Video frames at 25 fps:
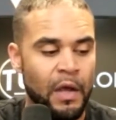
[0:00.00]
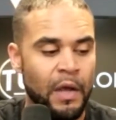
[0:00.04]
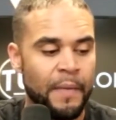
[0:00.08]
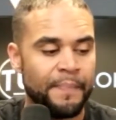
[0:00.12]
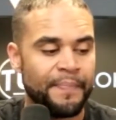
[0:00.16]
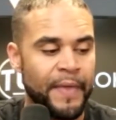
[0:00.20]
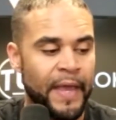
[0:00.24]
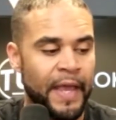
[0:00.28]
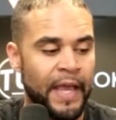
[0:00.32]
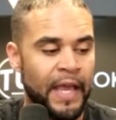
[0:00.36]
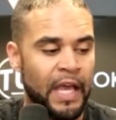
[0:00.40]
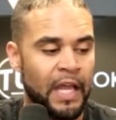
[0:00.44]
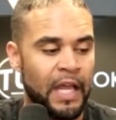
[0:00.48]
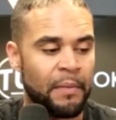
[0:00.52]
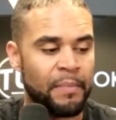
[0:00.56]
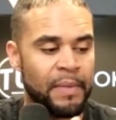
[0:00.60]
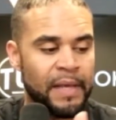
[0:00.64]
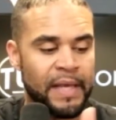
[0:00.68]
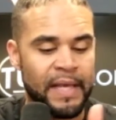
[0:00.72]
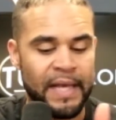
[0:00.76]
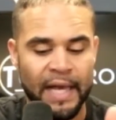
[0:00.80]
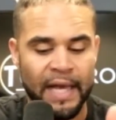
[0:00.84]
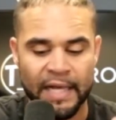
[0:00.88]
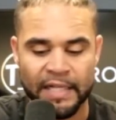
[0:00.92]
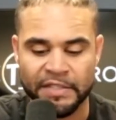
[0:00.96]
And
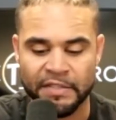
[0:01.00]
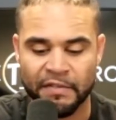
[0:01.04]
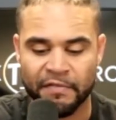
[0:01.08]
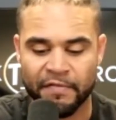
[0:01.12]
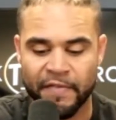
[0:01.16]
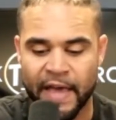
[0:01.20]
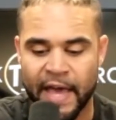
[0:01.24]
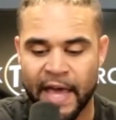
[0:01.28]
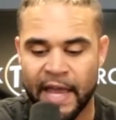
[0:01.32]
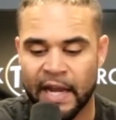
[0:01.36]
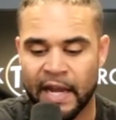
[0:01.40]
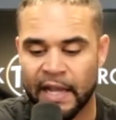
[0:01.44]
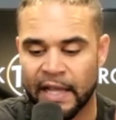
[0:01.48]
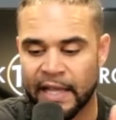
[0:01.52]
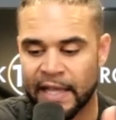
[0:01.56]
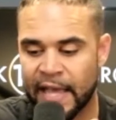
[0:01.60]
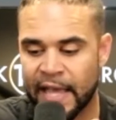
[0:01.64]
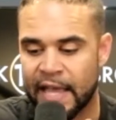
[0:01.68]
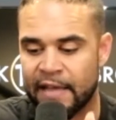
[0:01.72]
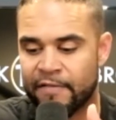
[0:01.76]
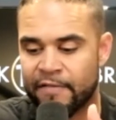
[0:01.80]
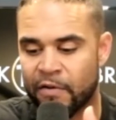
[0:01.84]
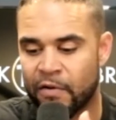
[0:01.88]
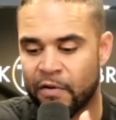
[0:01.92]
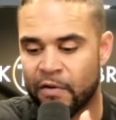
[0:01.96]
because of that, it
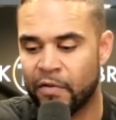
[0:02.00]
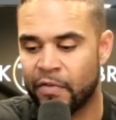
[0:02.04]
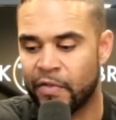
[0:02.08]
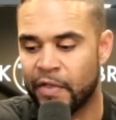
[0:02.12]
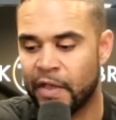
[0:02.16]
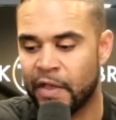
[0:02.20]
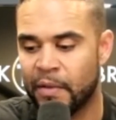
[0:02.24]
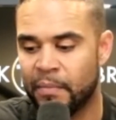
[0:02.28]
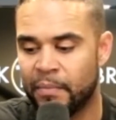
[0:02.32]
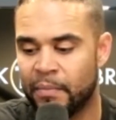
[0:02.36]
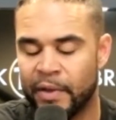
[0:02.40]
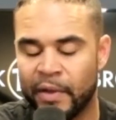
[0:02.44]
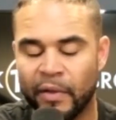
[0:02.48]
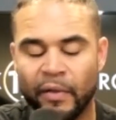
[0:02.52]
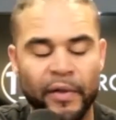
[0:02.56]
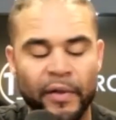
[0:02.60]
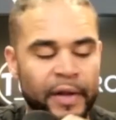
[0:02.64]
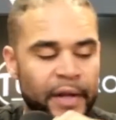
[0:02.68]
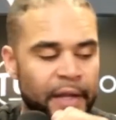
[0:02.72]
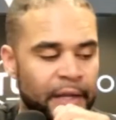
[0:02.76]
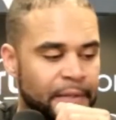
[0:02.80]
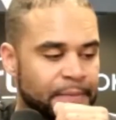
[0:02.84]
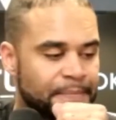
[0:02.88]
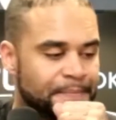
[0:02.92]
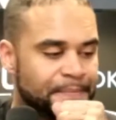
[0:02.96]
gave her the ability